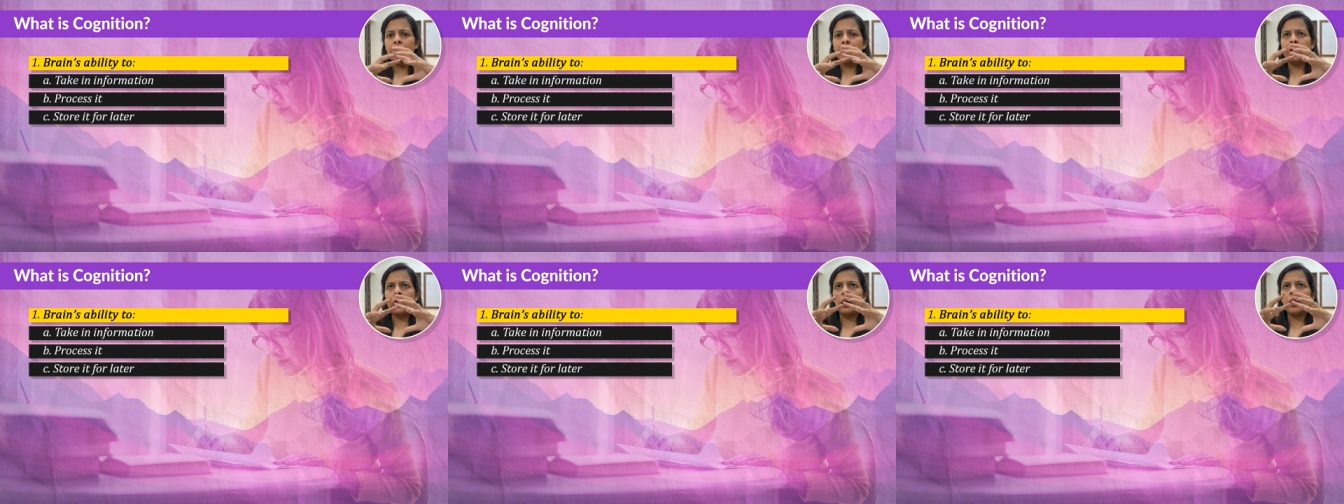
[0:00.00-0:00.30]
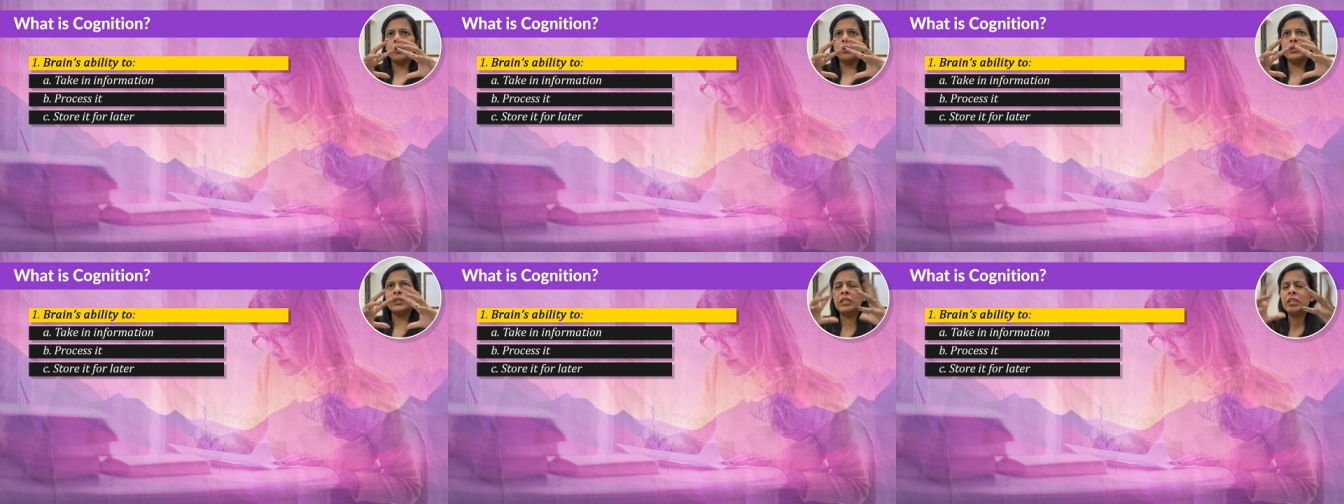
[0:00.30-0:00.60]

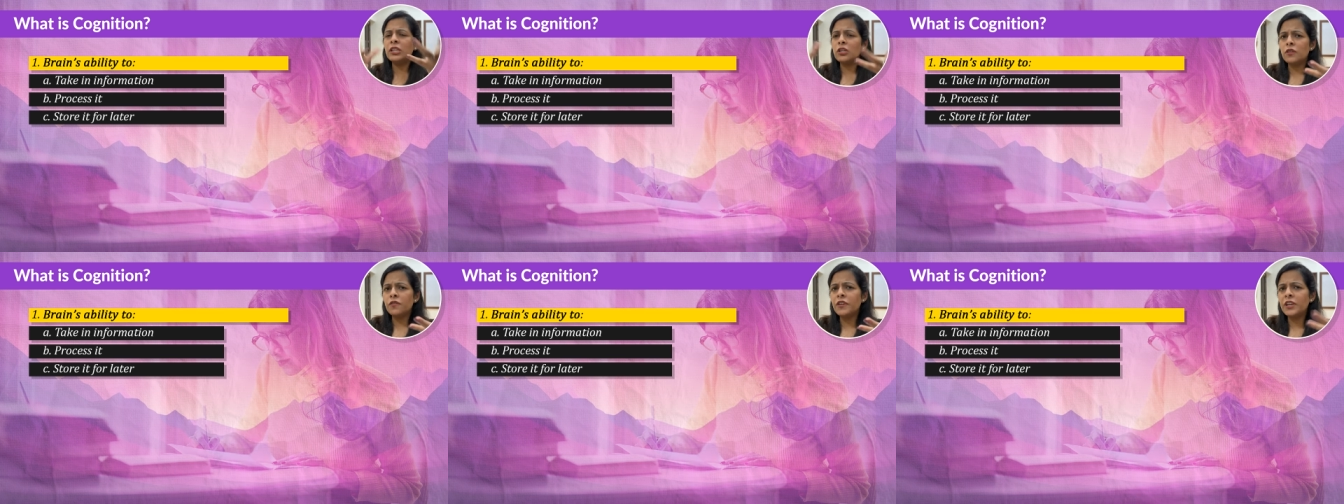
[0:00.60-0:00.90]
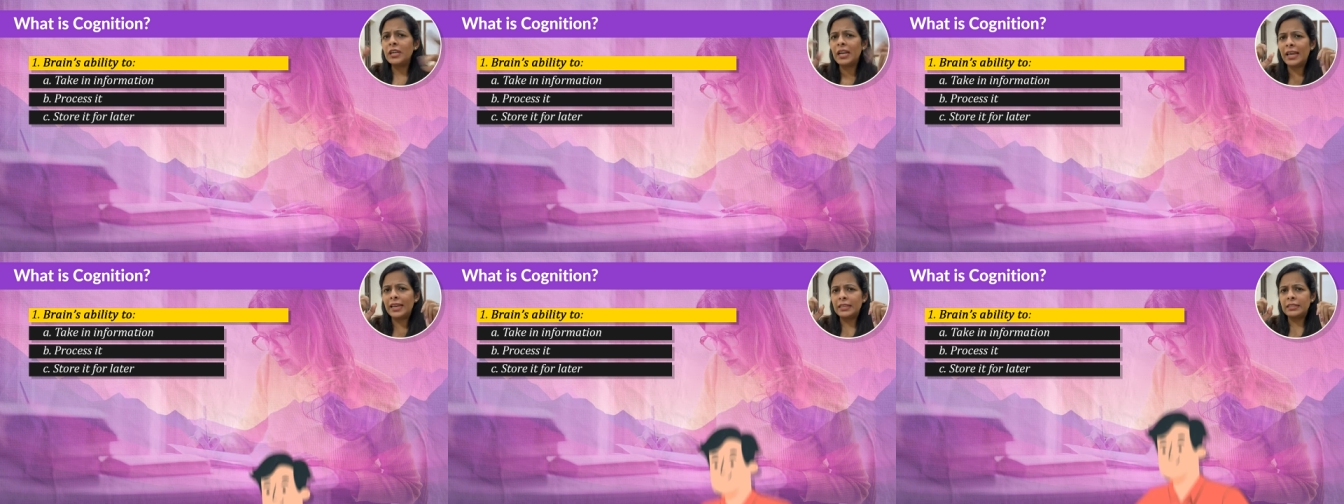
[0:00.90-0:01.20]
Now, think of
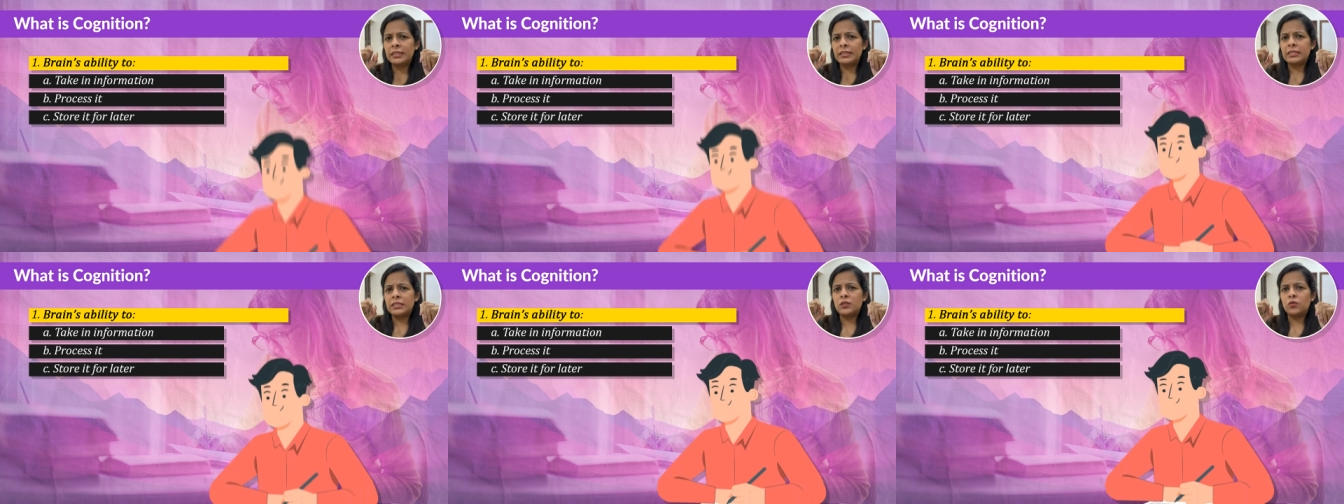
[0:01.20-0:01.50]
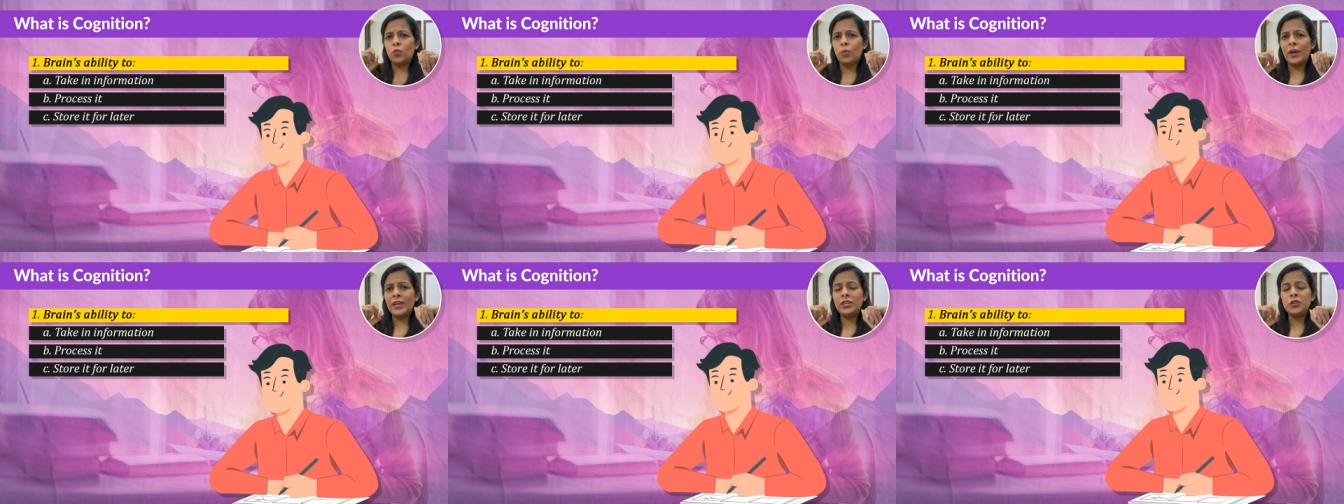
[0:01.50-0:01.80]
it like this.
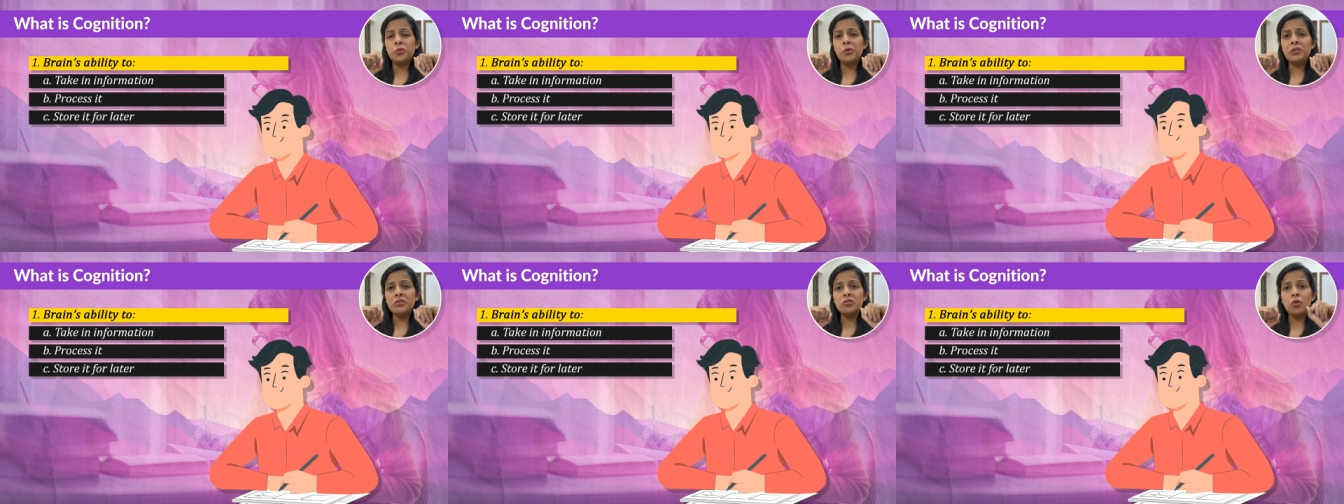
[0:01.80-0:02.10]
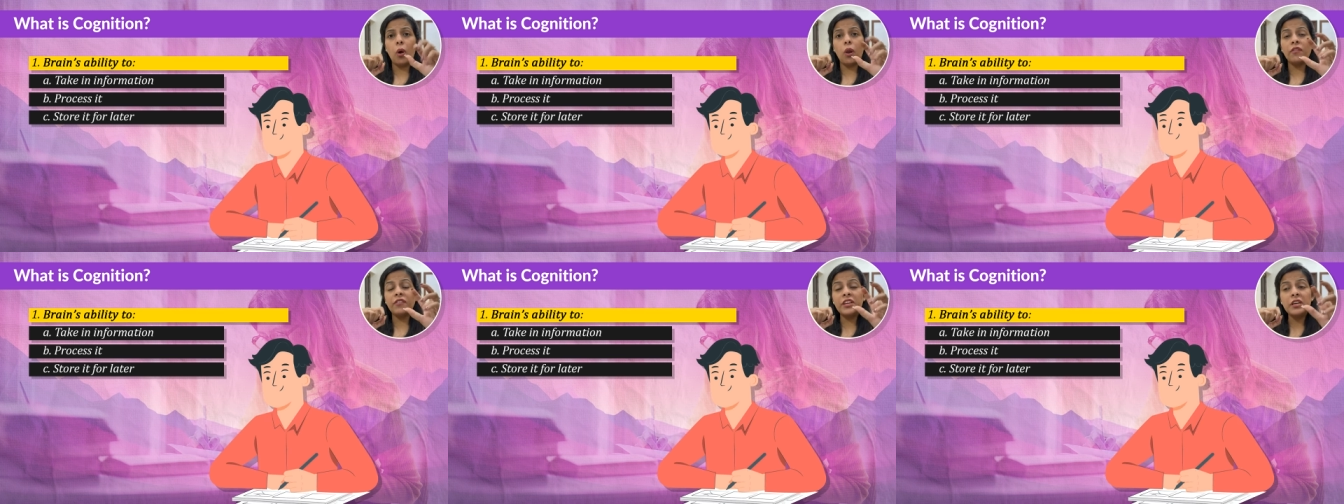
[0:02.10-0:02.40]
When you are
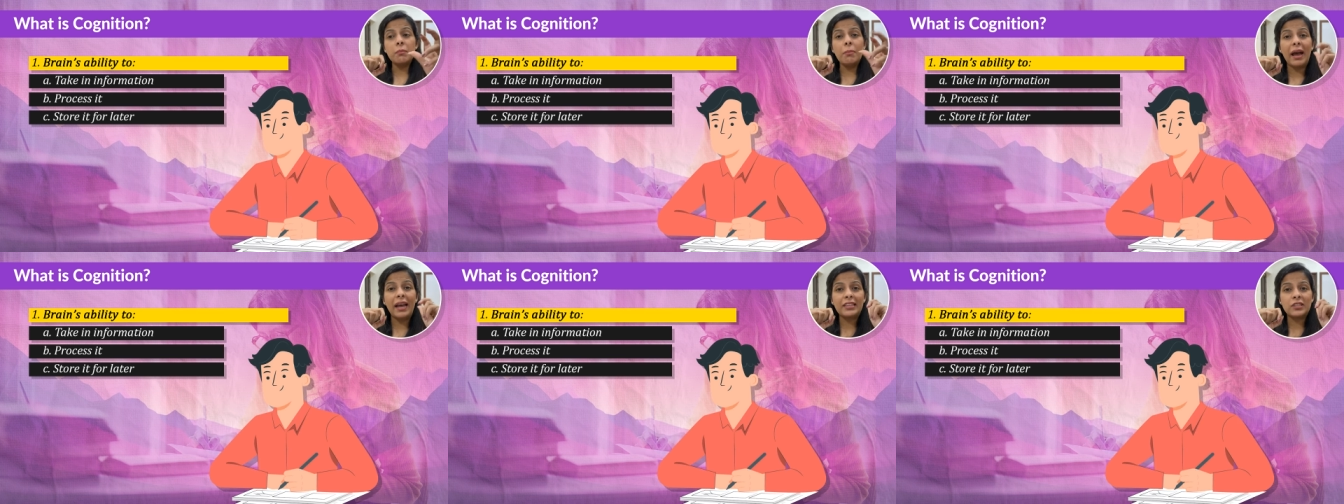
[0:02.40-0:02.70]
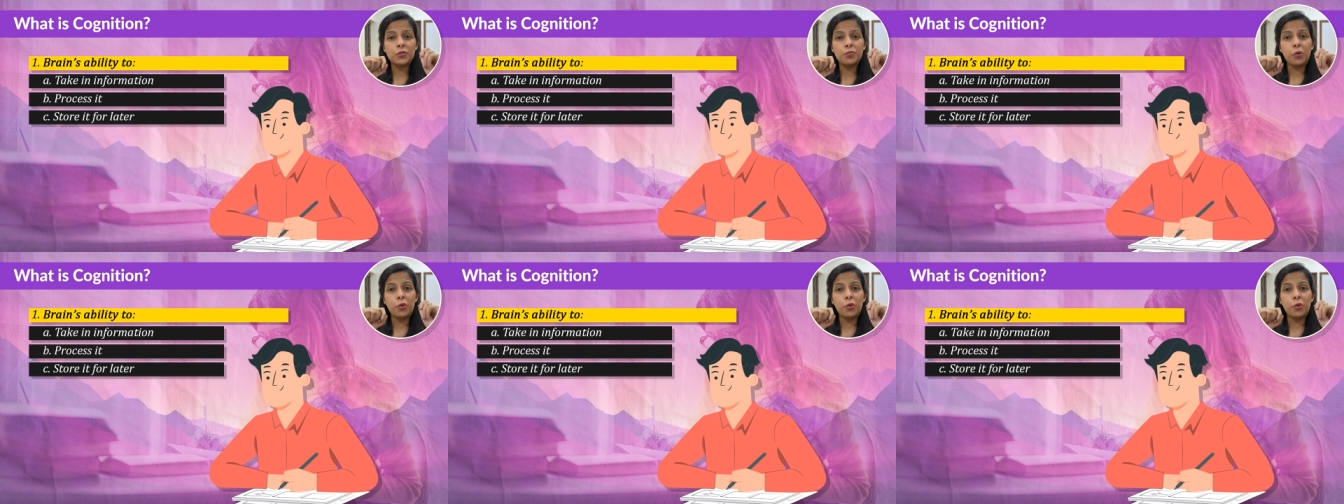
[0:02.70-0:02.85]
solving a maths